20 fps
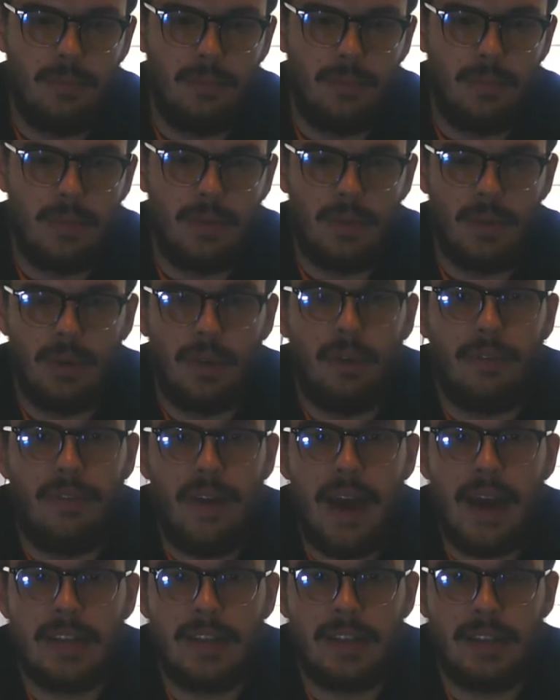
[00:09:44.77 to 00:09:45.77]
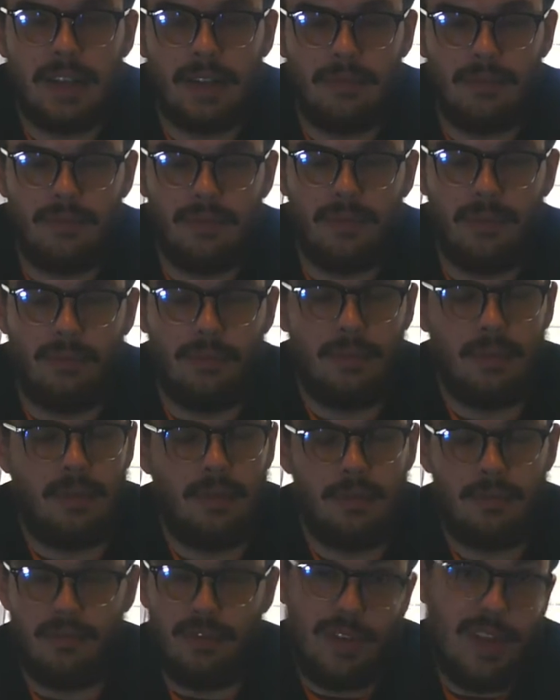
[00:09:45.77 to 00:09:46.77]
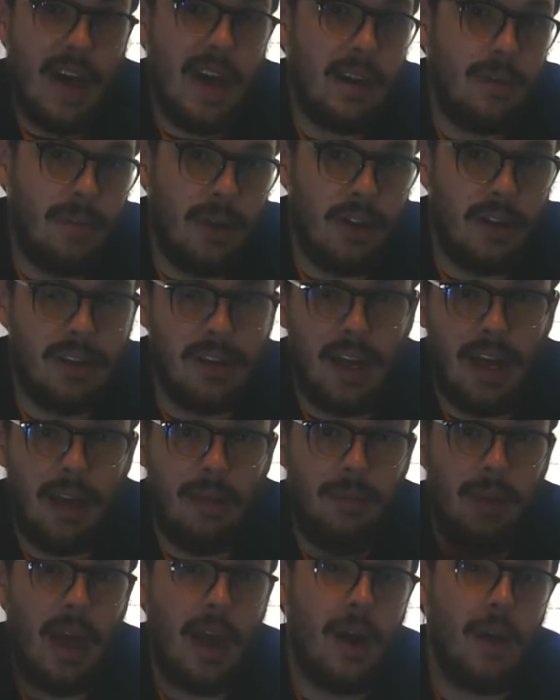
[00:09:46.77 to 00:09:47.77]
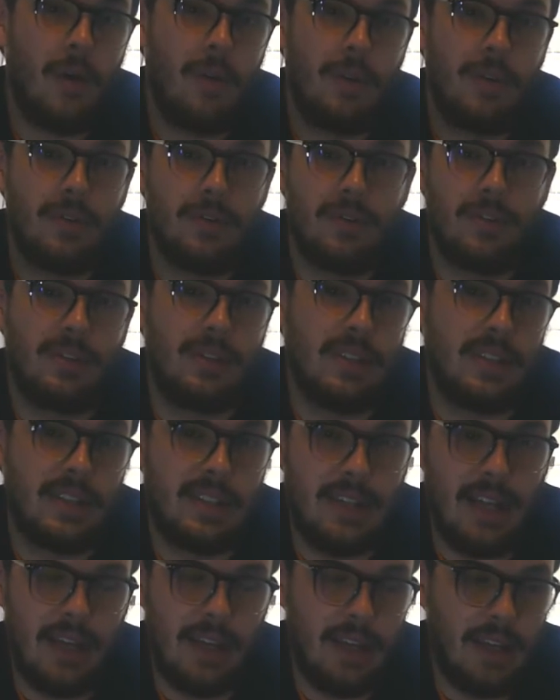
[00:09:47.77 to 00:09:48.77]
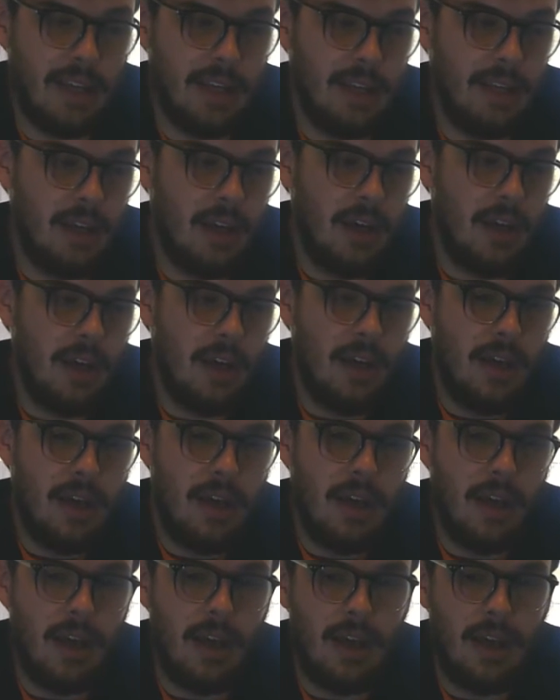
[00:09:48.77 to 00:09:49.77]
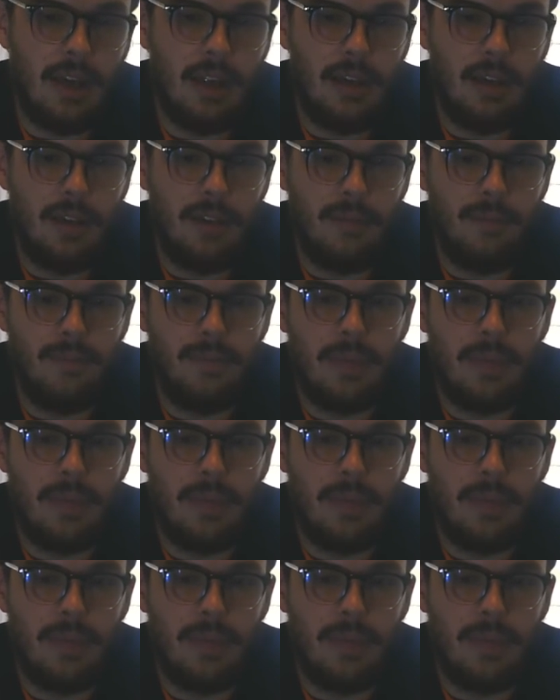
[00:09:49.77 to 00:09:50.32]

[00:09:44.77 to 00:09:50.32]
So you're fasting for that amount of time. Now you're just extending it, and